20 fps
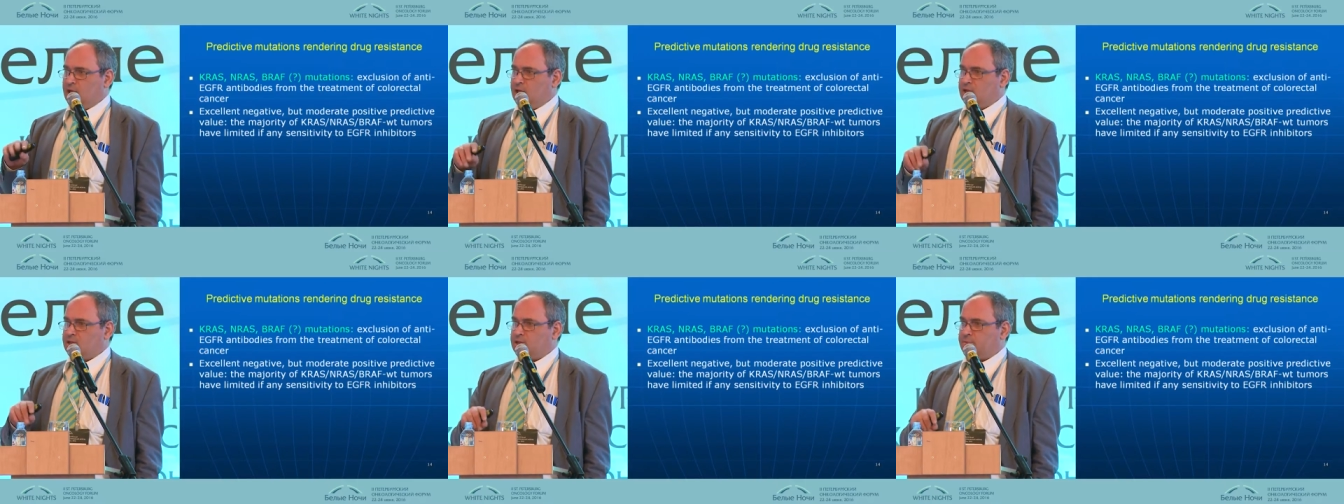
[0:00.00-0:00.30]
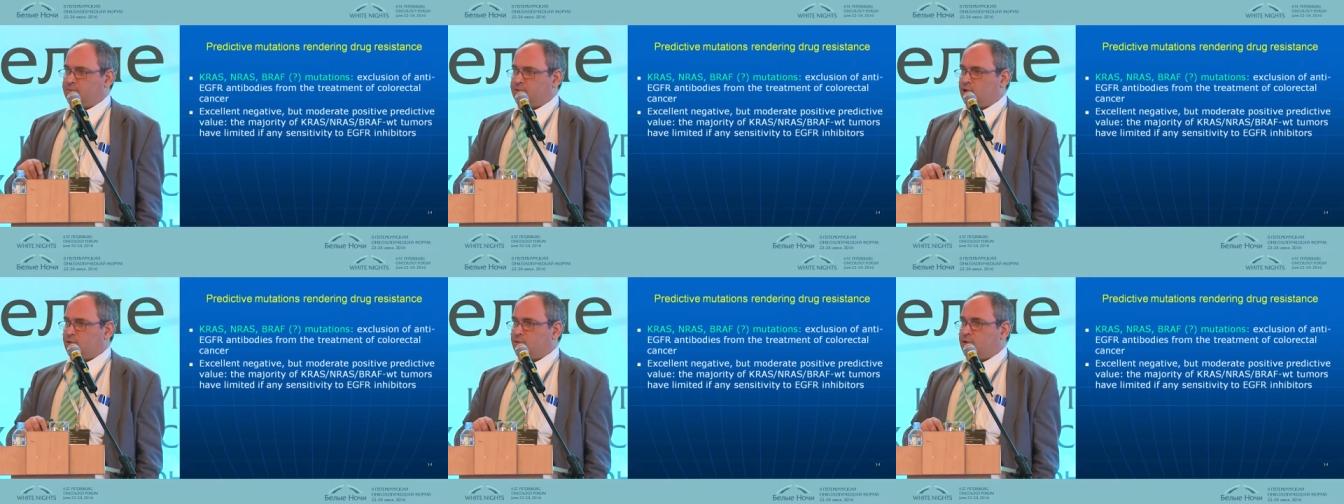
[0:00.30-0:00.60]
The
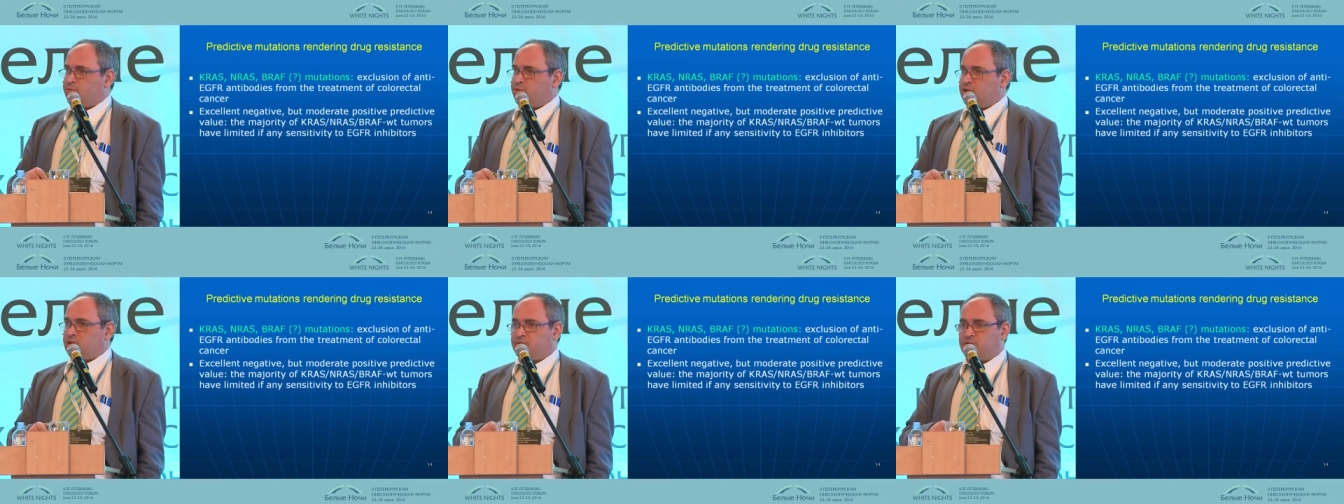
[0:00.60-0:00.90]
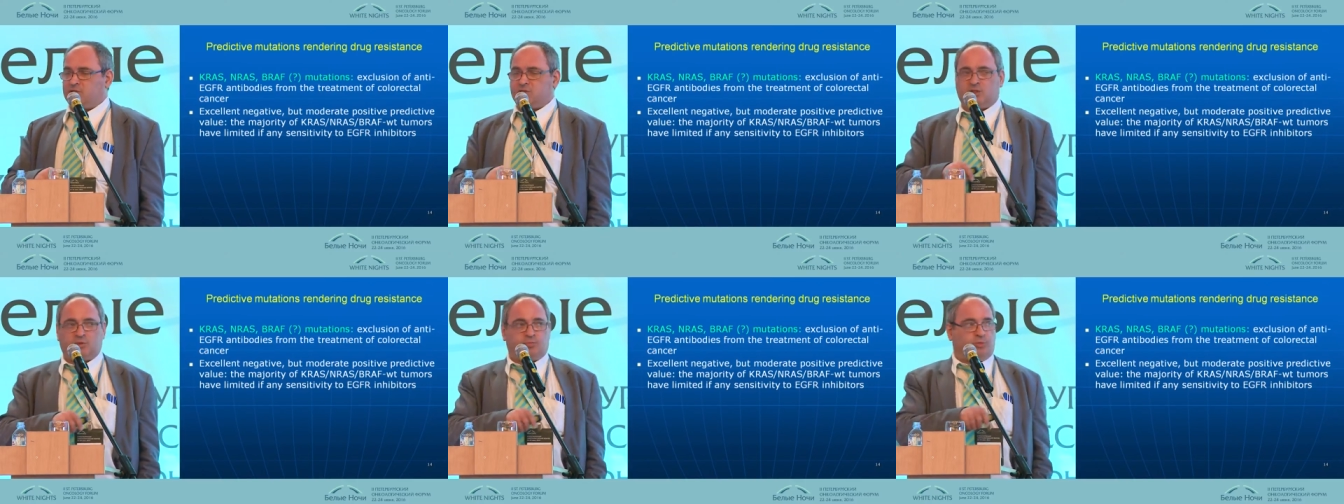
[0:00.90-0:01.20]
problem is
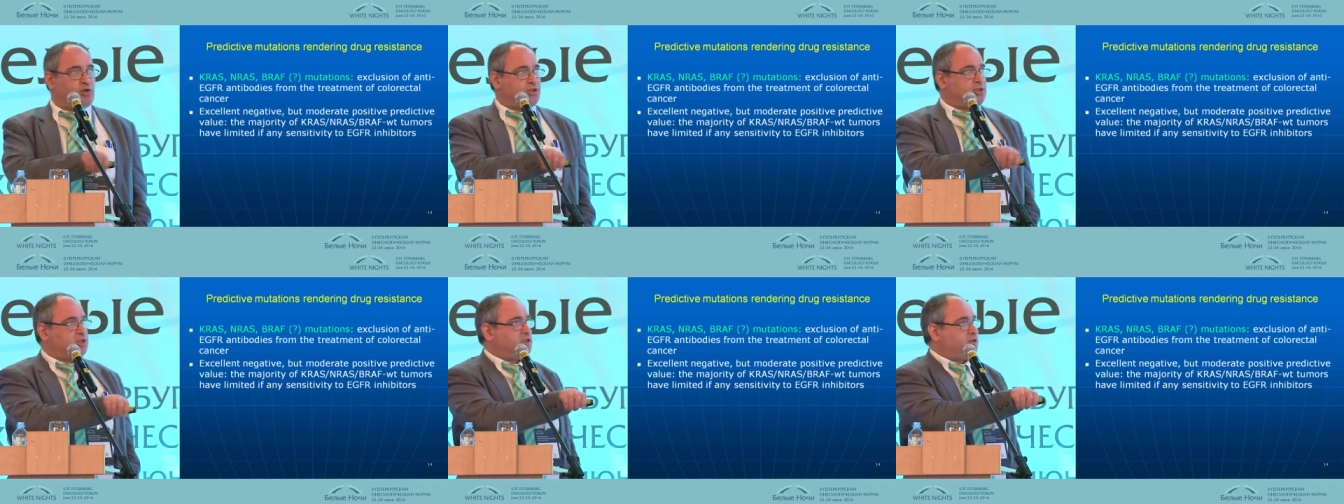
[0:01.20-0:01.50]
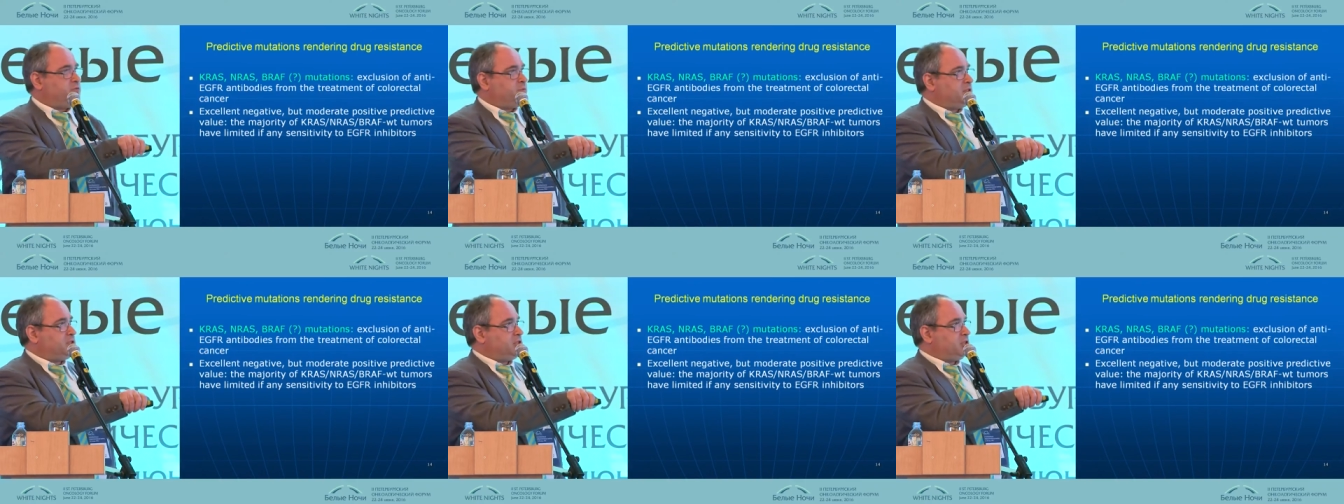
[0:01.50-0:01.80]
with
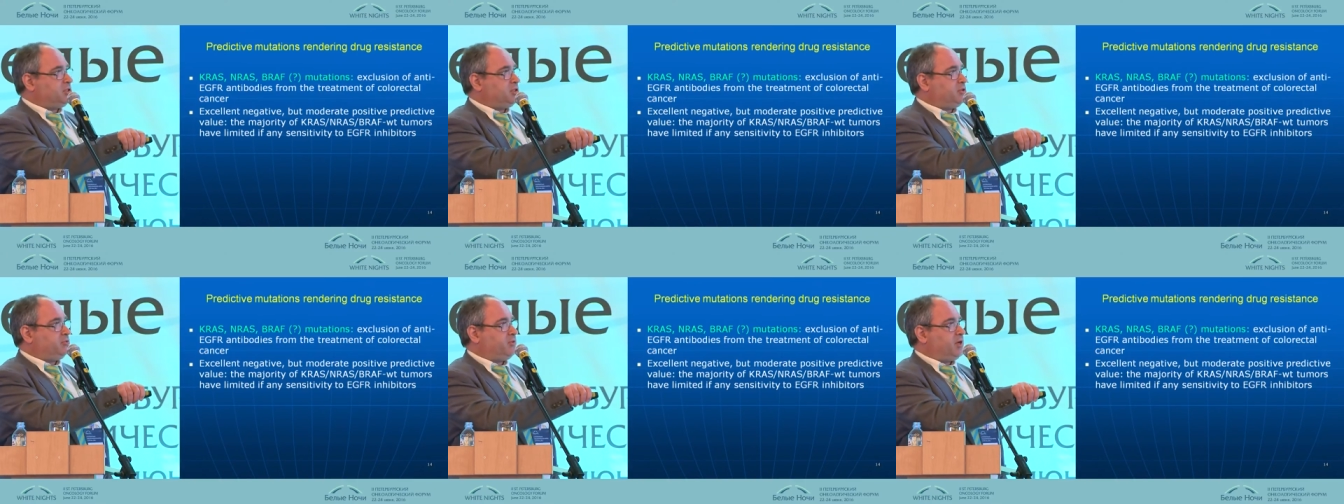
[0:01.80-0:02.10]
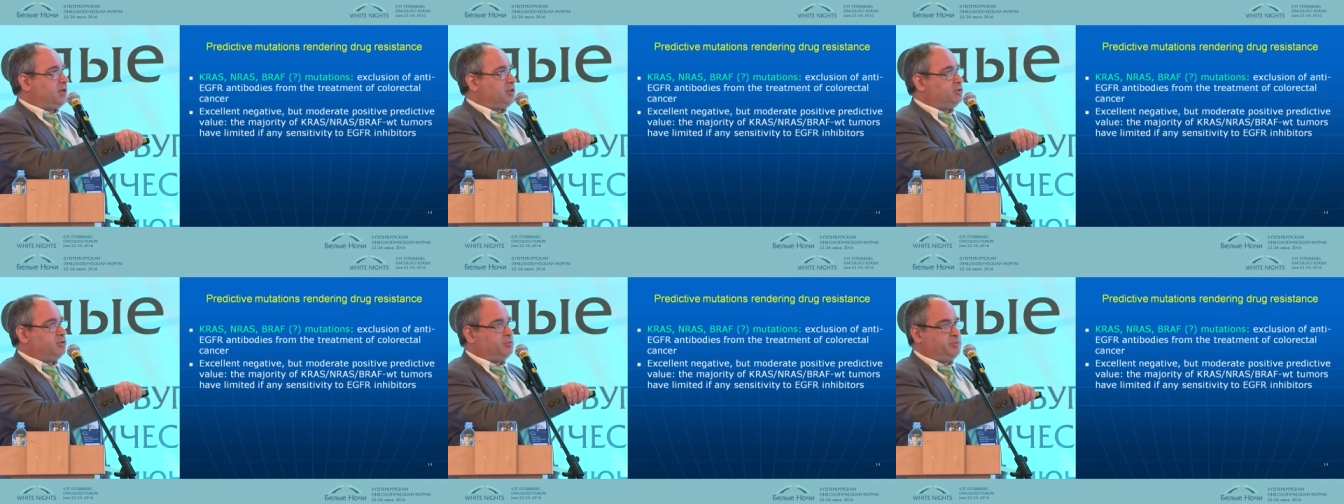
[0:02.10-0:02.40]
positive predictive
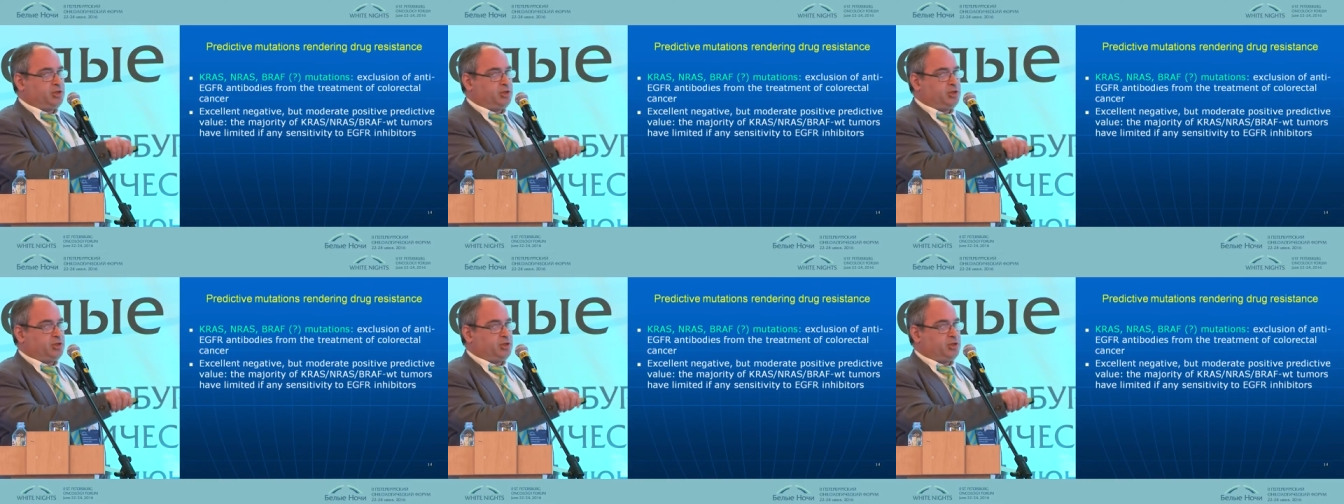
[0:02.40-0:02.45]
value,